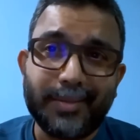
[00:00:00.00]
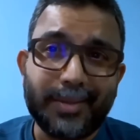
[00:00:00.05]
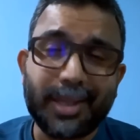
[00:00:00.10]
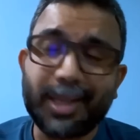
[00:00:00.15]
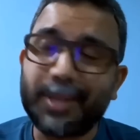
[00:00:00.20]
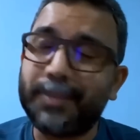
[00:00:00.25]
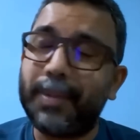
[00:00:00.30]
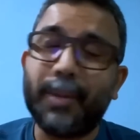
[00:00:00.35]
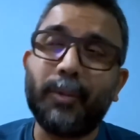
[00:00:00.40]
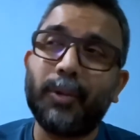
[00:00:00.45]

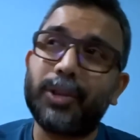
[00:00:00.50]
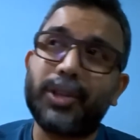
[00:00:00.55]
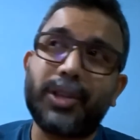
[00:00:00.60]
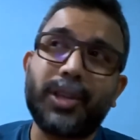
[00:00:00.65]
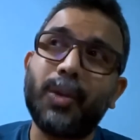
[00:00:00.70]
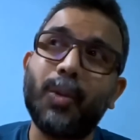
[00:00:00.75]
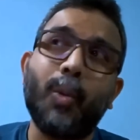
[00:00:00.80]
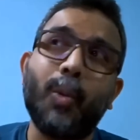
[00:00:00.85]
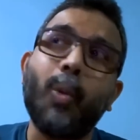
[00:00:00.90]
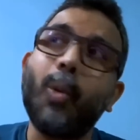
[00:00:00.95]
Just by
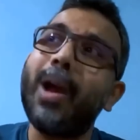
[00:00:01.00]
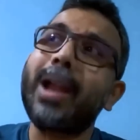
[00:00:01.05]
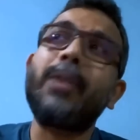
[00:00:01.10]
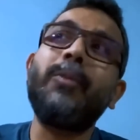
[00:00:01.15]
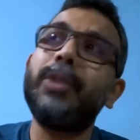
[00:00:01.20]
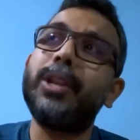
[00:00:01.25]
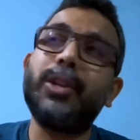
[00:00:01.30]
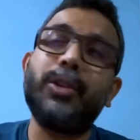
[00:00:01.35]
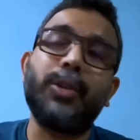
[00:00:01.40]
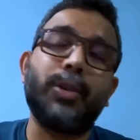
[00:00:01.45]
watching
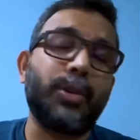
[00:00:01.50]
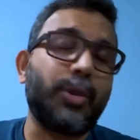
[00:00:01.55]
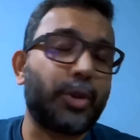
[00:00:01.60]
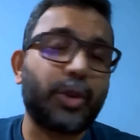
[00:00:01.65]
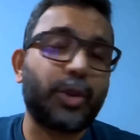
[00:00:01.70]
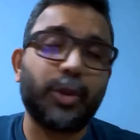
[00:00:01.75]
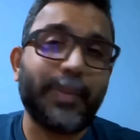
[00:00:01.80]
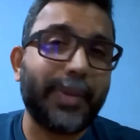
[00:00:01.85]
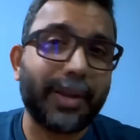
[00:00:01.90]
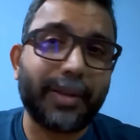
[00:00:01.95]
one video, you
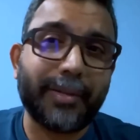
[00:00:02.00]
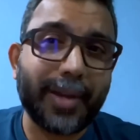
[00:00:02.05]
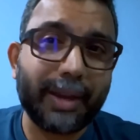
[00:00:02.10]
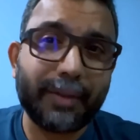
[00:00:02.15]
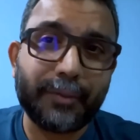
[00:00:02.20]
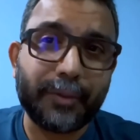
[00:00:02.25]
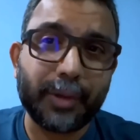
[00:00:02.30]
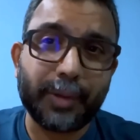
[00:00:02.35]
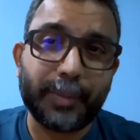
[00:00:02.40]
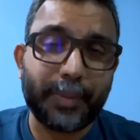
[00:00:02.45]
should be
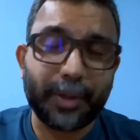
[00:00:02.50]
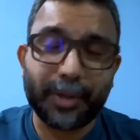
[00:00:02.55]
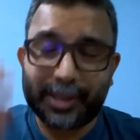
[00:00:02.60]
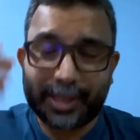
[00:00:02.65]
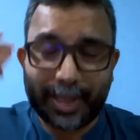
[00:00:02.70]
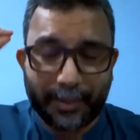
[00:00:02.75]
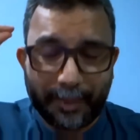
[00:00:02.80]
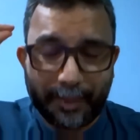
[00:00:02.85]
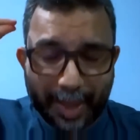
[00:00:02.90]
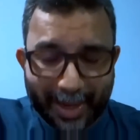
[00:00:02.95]
grateful,
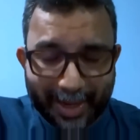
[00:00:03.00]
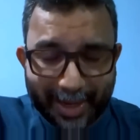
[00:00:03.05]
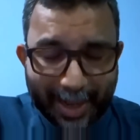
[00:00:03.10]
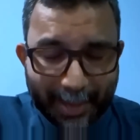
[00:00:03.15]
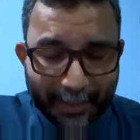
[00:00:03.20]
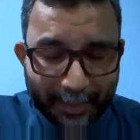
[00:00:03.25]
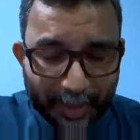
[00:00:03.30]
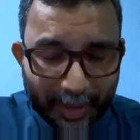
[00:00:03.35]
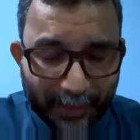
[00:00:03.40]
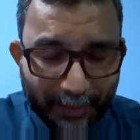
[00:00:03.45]
because the
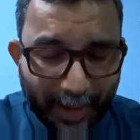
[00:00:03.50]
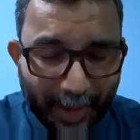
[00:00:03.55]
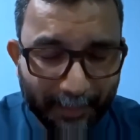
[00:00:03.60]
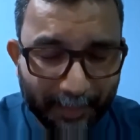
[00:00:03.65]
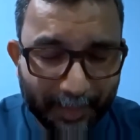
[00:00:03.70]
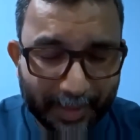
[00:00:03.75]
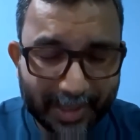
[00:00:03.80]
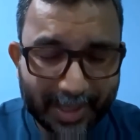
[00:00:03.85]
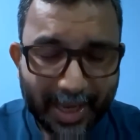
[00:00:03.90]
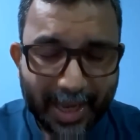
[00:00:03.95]
paradigm shift
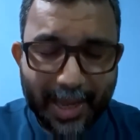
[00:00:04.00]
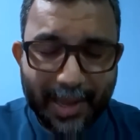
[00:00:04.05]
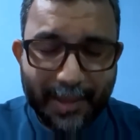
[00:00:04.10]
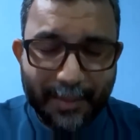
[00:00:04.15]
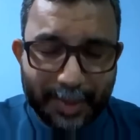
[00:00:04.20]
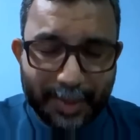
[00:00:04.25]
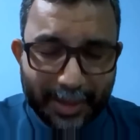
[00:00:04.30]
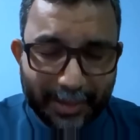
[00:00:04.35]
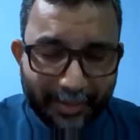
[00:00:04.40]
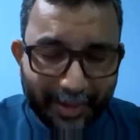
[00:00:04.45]
happens.
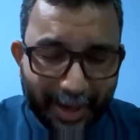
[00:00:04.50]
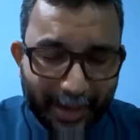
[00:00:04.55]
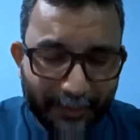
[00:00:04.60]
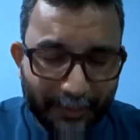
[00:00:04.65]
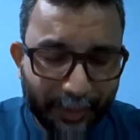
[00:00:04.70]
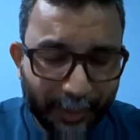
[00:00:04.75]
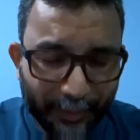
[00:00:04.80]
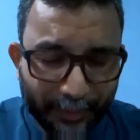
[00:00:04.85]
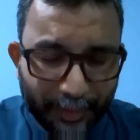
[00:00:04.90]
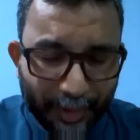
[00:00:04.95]
Be
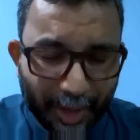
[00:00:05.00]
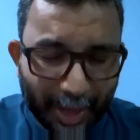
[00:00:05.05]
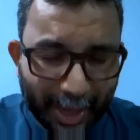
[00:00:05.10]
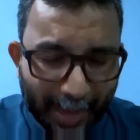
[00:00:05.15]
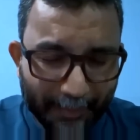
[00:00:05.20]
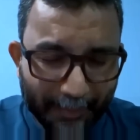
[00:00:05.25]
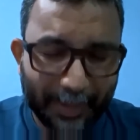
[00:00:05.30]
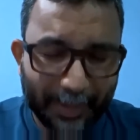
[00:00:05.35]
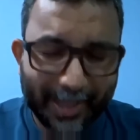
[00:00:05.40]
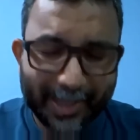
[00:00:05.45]
grateful for your
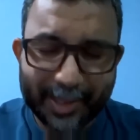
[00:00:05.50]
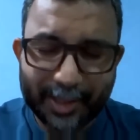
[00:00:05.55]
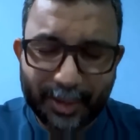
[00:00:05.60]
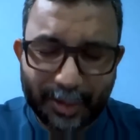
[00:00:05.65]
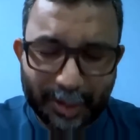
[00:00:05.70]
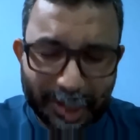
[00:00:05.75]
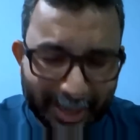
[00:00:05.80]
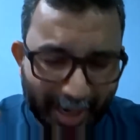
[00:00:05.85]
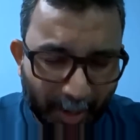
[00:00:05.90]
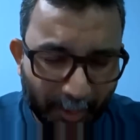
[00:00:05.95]
uplines,
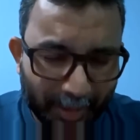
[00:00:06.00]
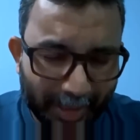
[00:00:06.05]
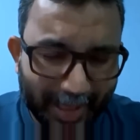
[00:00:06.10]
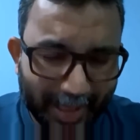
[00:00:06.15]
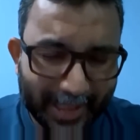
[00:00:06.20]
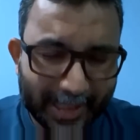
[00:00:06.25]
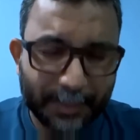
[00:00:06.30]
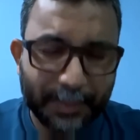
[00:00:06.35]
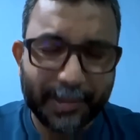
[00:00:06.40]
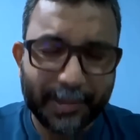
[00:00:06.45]
your
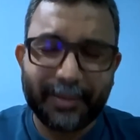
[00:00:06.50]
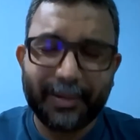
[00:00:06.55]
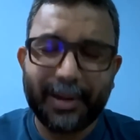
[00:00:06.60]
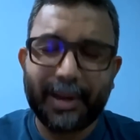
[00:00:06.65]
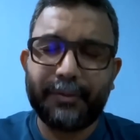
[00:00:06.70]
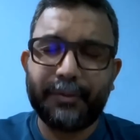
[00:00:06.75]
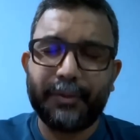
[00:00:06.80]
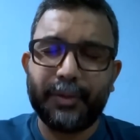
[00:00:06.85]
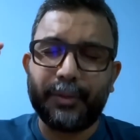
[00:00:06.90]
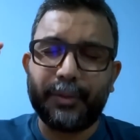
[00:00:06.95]
downlines. Be
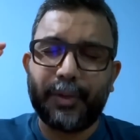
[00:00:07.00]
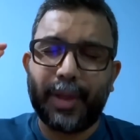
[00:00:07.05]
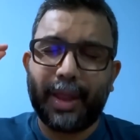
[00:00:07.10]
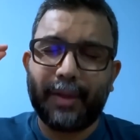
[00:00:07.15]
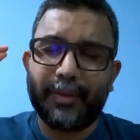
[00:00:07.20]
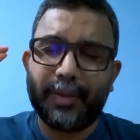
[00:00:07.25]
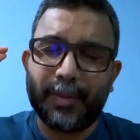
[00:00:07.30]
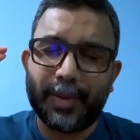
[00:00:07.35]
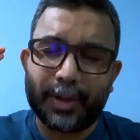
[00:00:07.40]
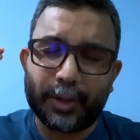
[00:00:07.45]
grateful for
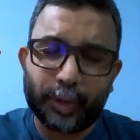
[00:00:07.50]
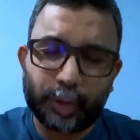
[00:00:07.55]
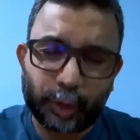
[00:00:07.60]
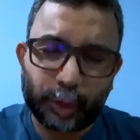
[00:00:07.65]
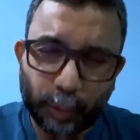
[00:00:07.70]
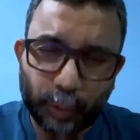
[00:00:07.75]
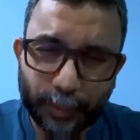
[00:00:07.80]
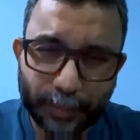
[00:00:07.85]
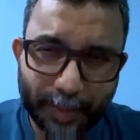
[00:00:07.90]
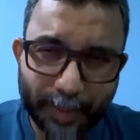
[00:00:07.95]
everyone who
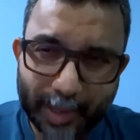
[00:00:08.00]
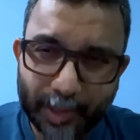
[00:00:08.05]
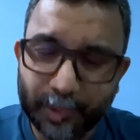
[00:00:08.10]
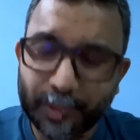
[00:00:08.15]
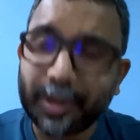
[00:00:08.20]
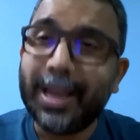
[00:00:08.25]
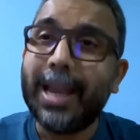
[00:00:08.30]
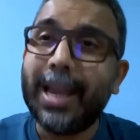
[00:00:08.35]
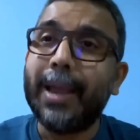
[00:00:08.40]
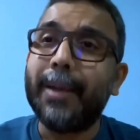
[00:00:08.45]
stood by
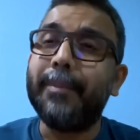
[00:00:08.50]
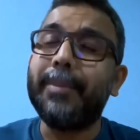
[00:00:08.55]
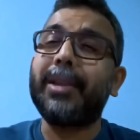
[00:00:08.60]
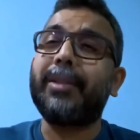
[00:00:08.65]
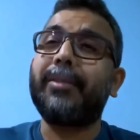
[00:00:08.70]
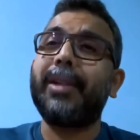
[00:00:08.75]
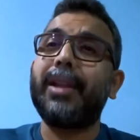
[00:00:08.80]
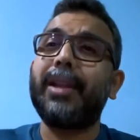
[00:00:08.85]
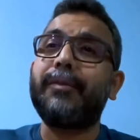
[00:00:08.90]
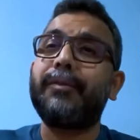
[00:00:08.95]
you. Be
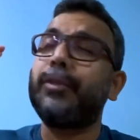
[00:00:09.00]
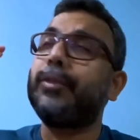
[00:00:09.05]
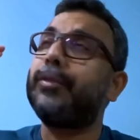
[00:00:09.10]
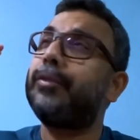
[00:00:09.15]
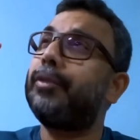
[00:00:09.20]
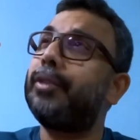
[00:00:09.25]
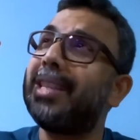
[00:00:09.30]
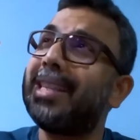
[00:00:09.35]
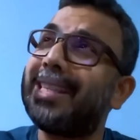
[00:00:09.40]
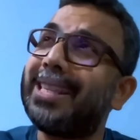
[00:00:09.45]
grateful
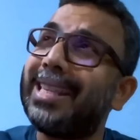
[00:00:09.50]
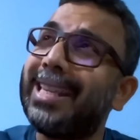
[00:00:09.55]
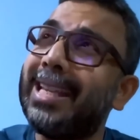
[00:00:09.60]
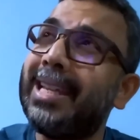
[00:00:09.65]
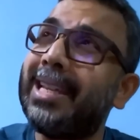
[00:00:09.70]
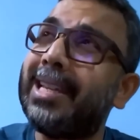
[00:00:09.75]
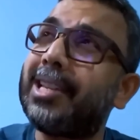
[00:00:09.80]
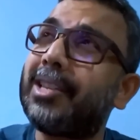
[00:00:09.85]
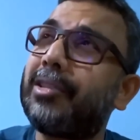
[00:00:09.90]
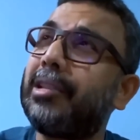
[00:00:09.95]
for this
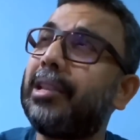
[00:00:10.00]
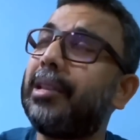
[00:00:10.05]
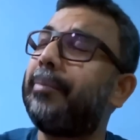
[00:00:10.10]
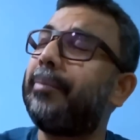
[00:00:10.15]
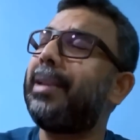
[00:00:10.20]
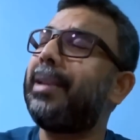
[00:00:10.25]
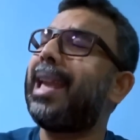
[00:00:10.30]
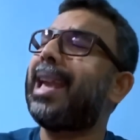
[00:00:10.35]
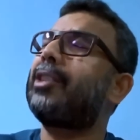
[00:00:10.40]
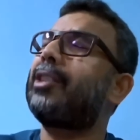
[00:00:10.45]
industry.
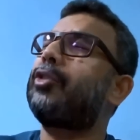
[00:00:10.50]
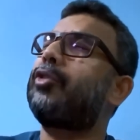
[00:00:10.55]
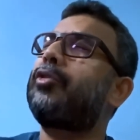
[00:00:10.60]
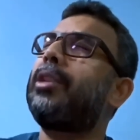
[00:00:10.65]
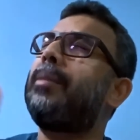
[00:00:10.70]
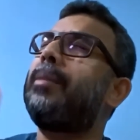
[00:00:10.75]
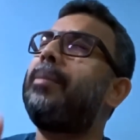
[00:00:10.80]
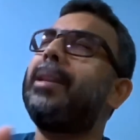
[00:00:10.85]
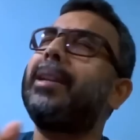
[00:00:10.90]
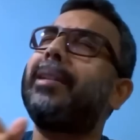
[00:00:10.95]
Be
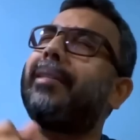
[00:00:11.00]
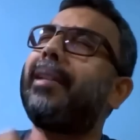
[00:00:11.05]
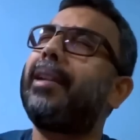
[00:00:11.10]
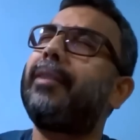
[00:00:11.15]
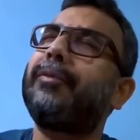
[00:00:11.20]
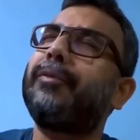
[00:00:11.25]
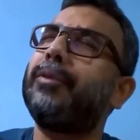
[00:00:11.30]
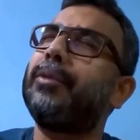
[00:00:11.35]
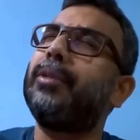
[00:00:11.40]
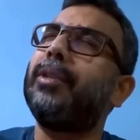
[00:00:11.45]
extremely
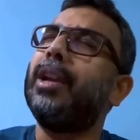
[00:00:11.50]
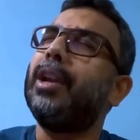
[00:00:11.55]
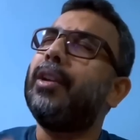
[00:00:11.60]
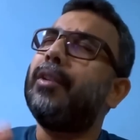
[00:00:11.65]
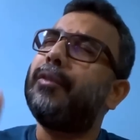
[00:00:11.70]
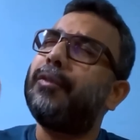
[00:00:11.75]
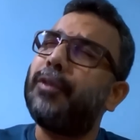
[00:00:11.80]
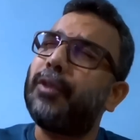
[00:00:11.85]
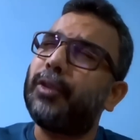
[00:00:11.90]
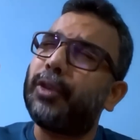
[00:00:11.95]
grateful
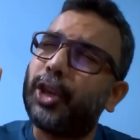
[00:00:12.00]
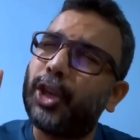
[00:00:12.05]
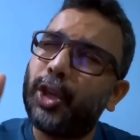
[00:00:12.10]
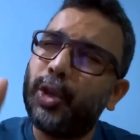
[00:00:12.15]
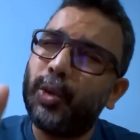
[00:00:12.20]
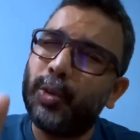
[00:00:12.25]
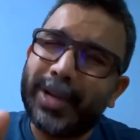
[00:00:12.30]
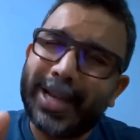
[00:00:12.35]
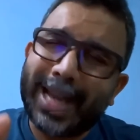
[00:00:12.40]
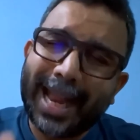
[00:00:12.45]
for
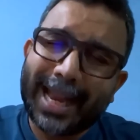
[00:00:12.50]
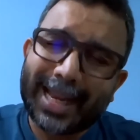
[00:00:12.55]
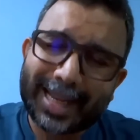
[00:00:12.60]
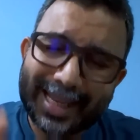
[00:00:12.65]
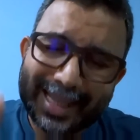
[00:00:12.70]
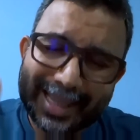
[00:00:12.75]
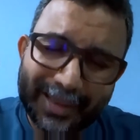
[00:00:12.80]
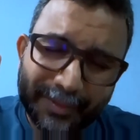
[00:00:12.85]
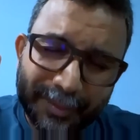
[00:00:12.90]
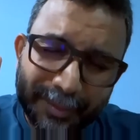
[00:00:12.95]

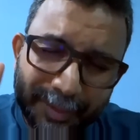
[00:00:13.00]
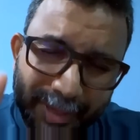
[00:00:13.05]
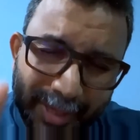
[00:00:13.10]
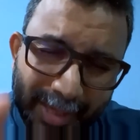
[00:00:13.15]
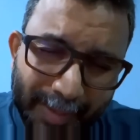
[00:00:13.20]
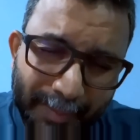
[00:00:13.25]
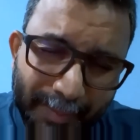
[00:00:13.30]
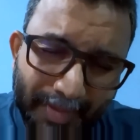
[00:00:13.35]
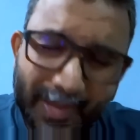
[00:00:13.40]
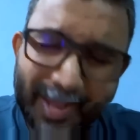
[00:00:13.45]
QNET, the
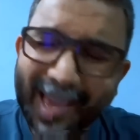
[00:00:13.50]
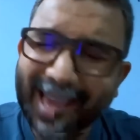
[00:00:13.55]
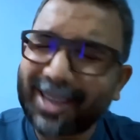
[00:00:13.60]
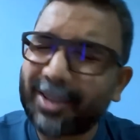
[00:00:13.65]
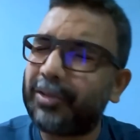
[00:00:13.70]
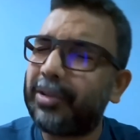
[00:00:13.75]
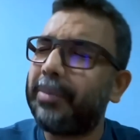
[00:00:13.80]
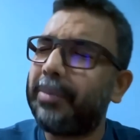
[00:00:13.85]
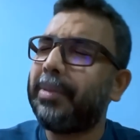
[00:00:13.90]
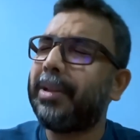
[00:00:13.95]
V. Be
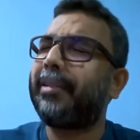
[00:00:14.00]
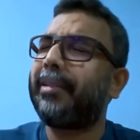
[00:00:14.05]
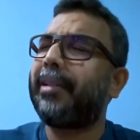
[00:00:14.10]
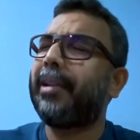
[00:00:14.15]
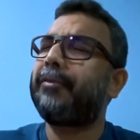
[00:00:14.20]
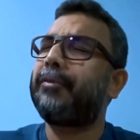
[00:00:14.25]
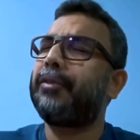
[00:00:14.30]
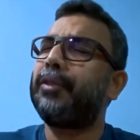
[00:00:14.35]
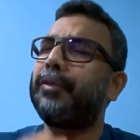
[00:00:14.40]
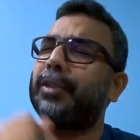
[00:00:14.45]
extremely
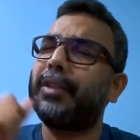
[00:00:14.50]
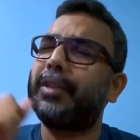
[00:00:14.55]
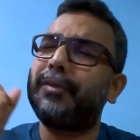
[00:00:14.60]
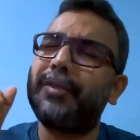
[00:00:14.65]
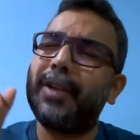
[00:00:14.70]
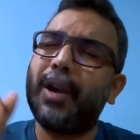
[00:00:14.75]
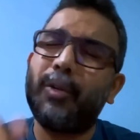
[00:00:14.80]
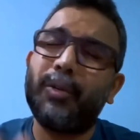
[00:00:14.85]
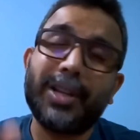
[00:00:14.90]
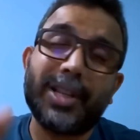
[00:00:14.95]
grateful for the
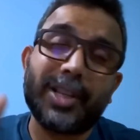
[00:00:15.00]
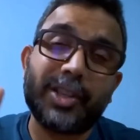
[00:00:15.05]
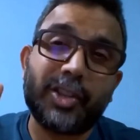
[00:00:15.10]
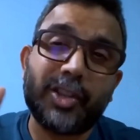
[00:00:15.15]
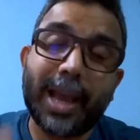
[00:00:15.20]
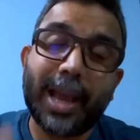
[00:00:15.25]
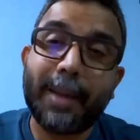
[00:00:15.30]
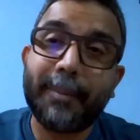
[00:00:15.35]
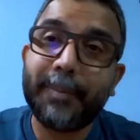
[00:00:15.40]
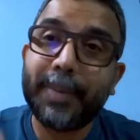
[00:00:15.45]
founders,
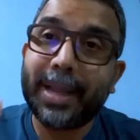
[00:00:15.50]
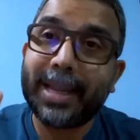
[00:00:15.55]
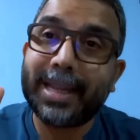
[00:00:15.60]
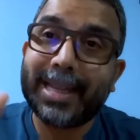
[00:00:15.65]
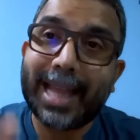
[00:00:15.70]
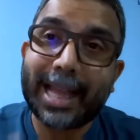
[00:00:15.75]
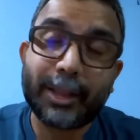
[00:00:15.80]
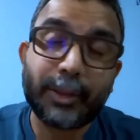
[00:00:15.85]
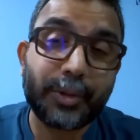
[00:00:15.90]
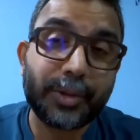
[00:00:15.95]
Japa and
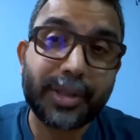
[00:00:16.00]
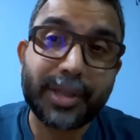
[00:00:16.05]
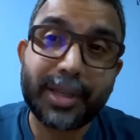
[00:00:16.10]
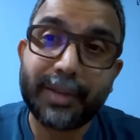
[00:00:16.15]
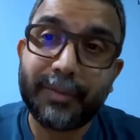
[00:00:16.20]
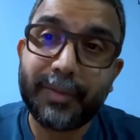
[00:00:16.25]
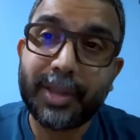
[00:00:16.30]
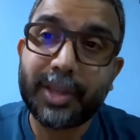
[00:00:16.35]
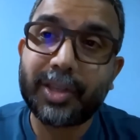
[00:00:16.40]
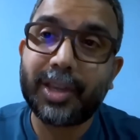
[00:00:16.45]
Dato Sri
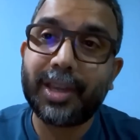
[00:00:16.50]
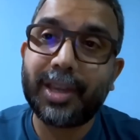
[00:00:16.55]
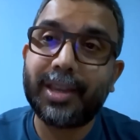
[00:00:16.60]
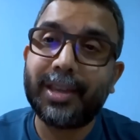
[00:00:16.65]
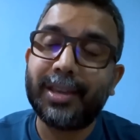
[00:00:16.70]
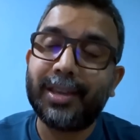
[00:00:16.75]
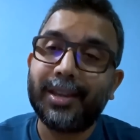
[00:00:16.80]
Vijay.